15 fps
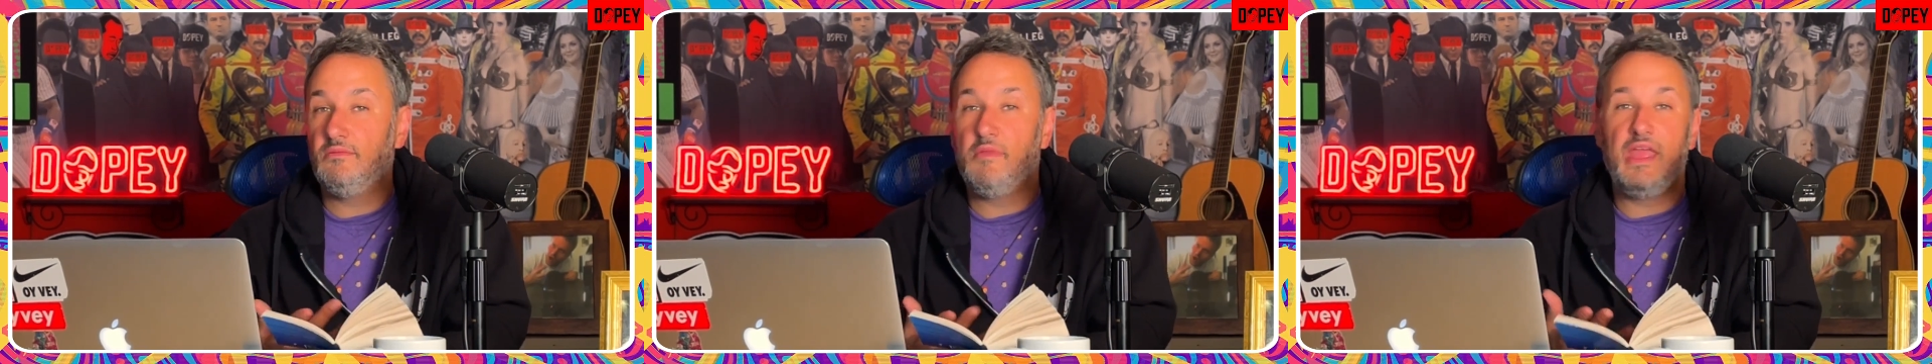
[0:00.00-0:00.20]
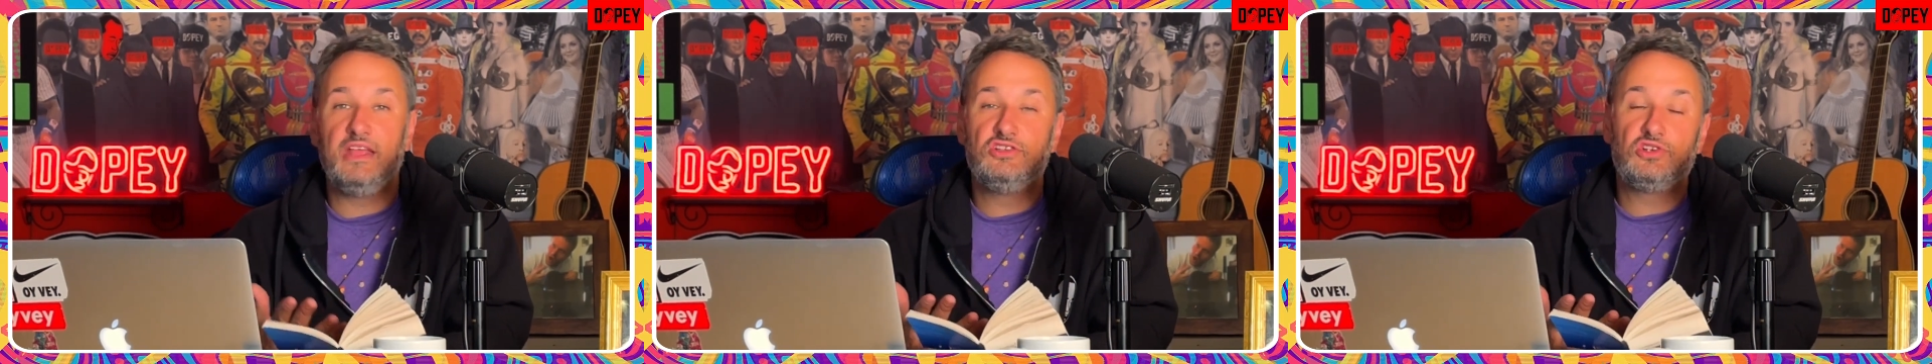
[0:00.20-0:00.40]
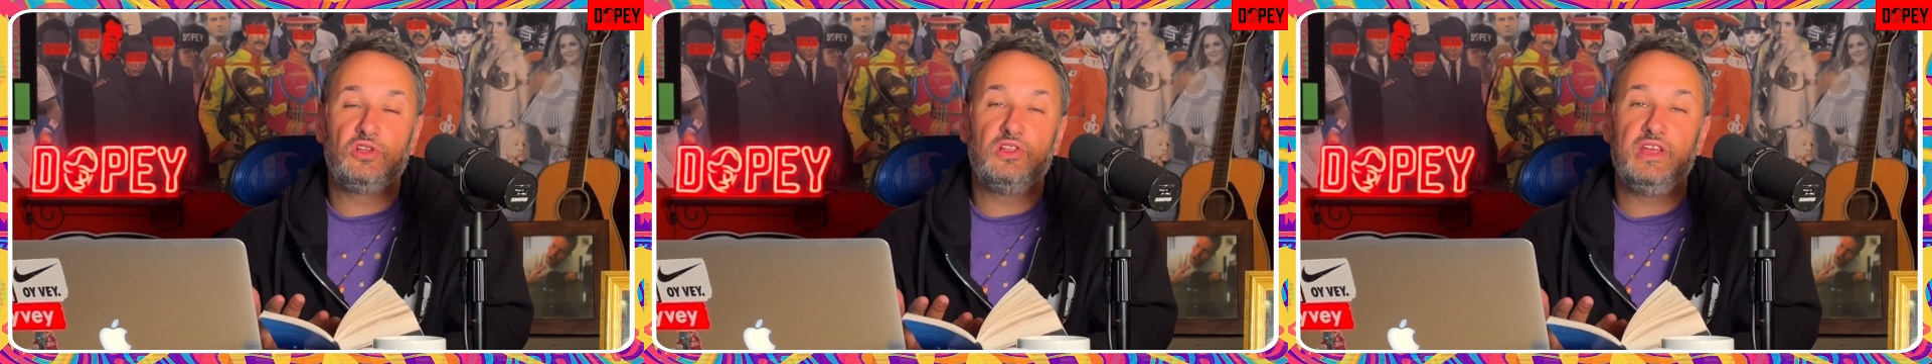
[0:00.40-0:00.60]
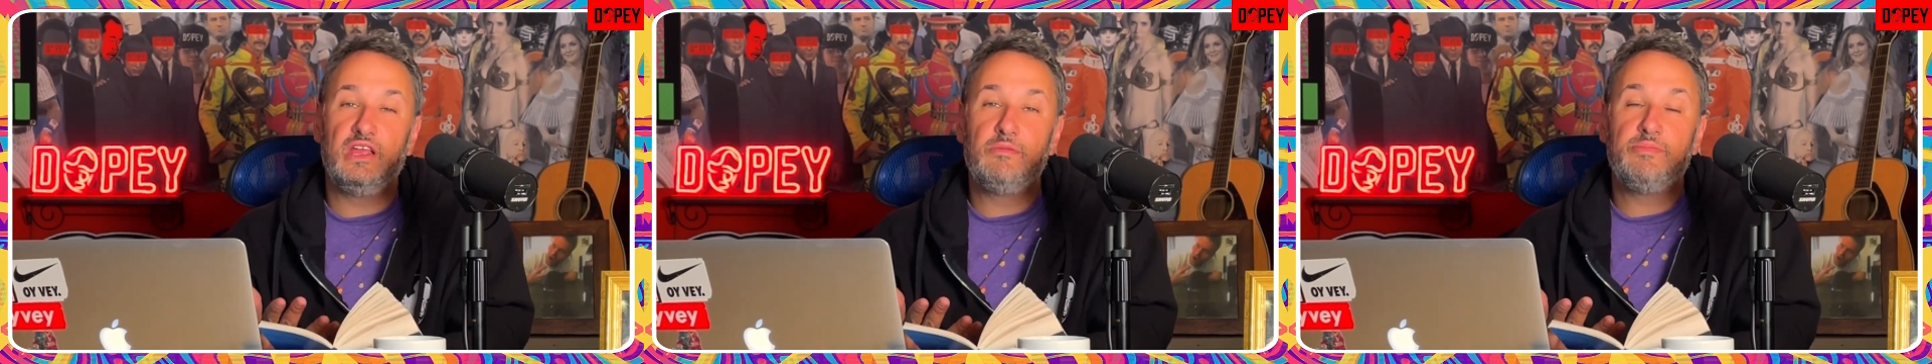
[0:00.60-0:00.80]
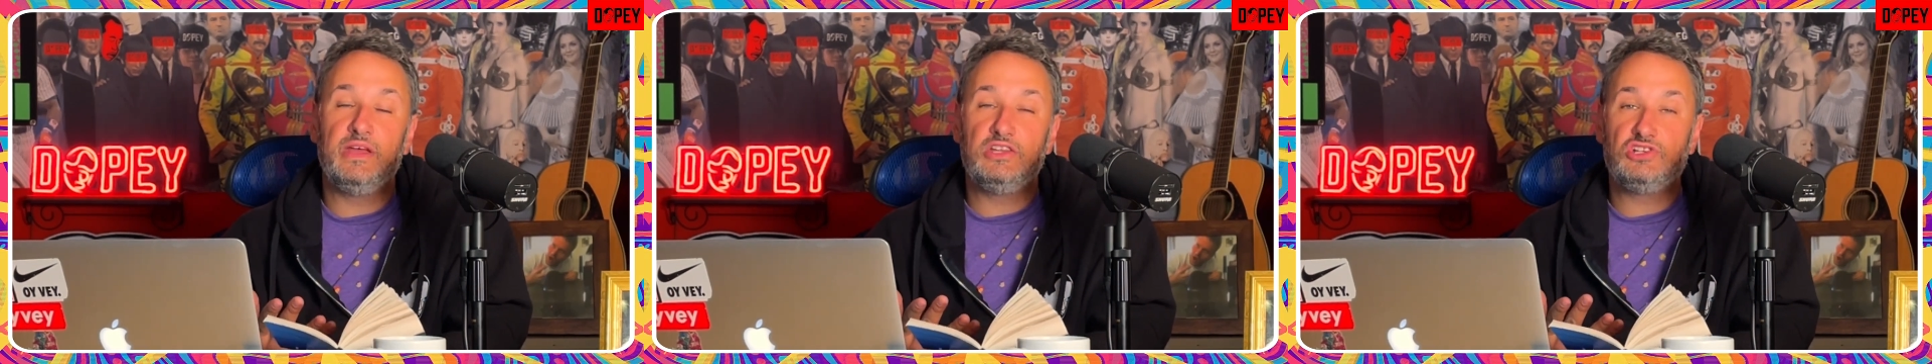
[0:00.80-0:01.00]
The major
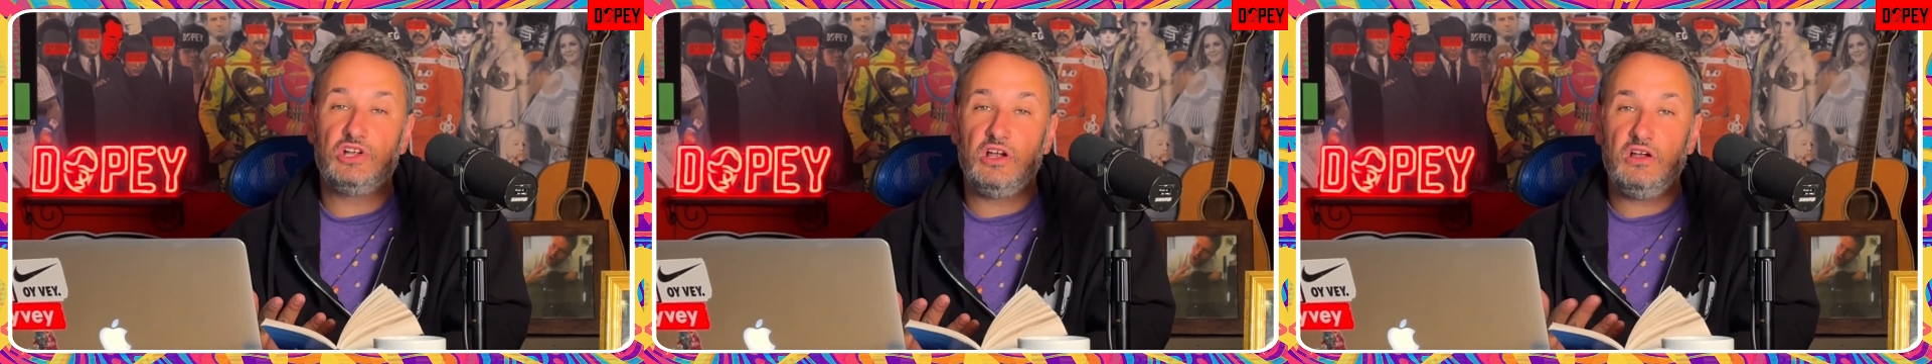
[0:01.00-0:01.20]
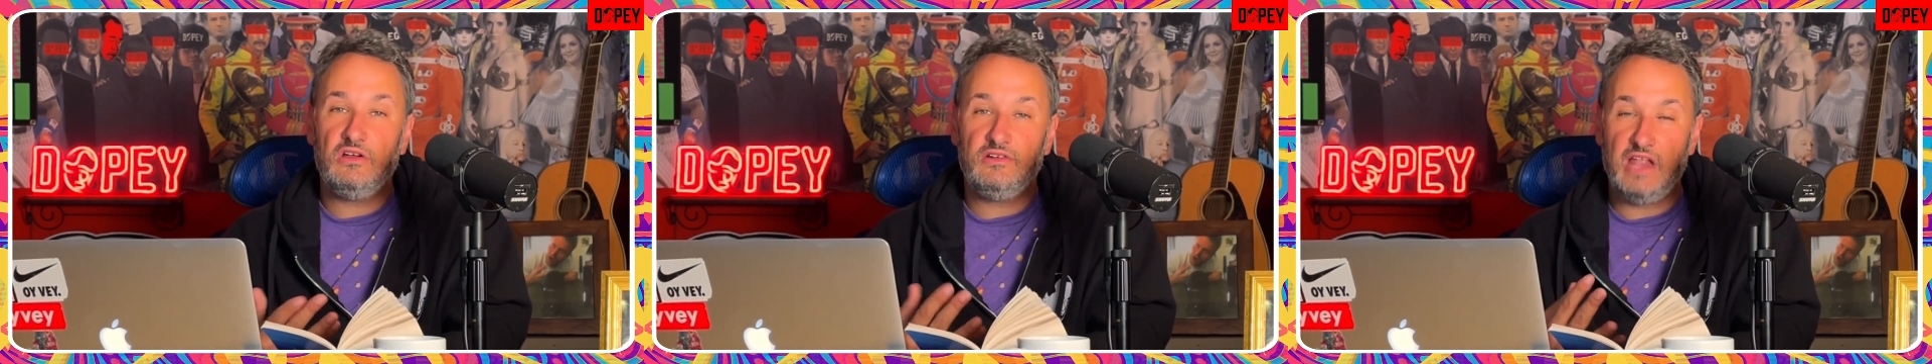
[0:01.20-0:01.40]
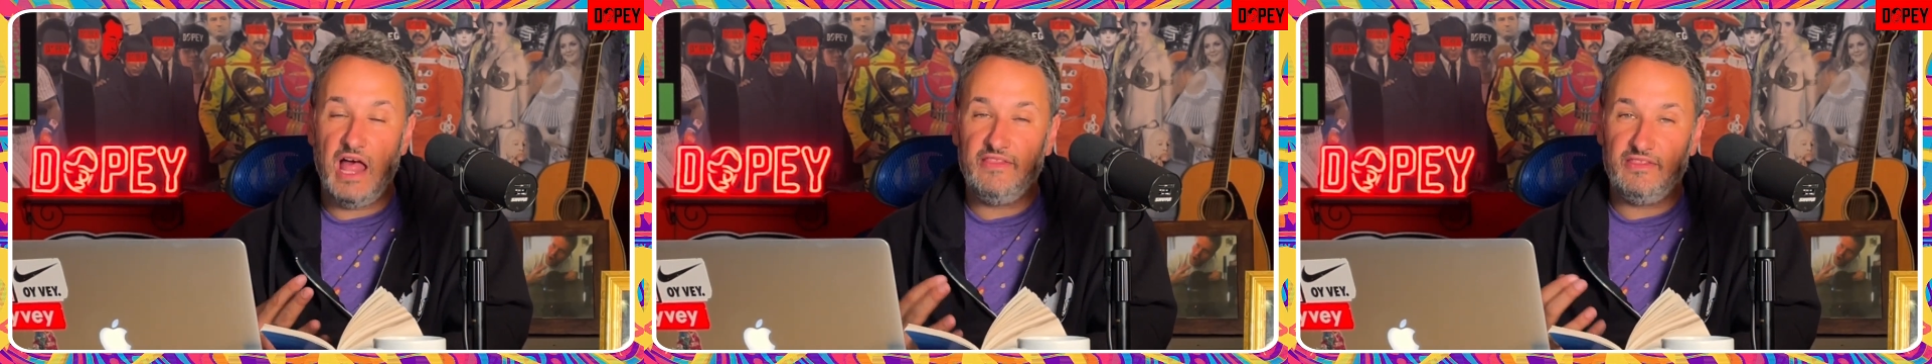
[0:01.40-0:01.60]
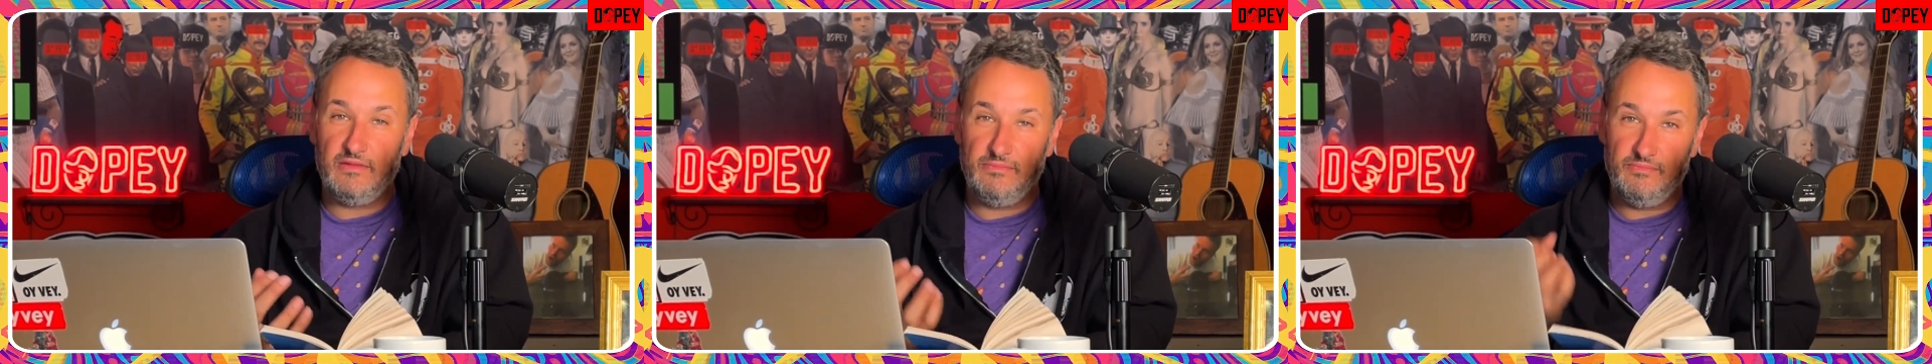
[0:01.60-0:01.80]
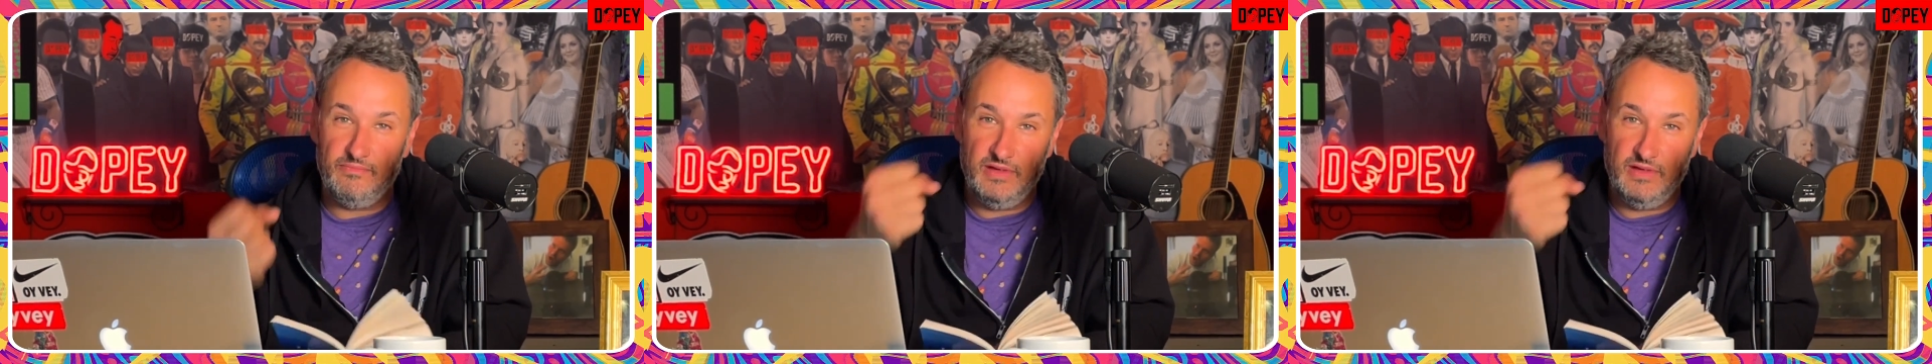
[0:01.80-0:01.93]
league pitcher, not the